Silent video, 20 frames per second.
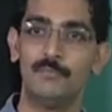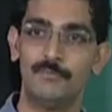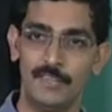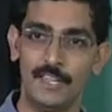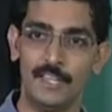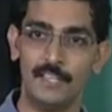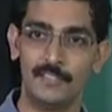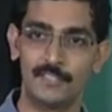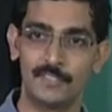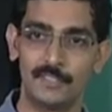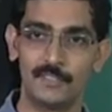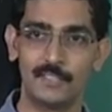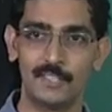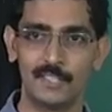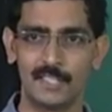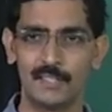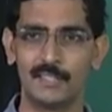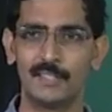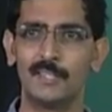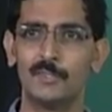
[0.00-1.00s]
fails, so there
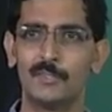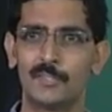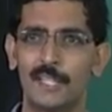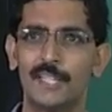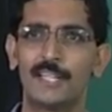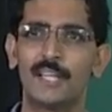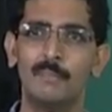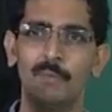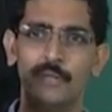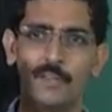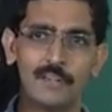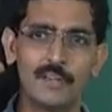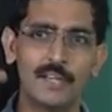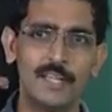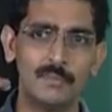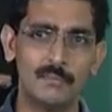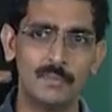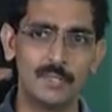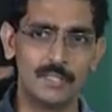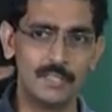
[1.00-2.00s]
will usually come under
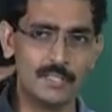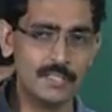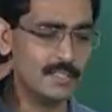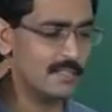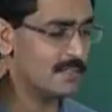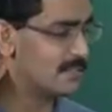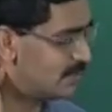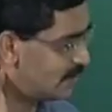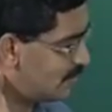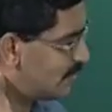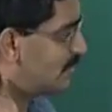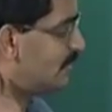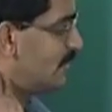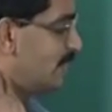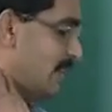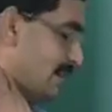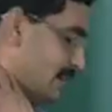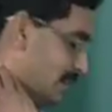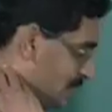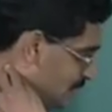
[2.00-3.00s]
reliability. Yeah, this is,
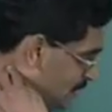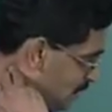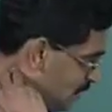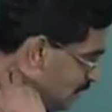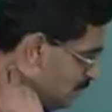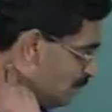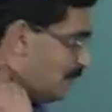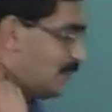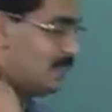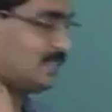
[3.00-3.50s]
yeah, mean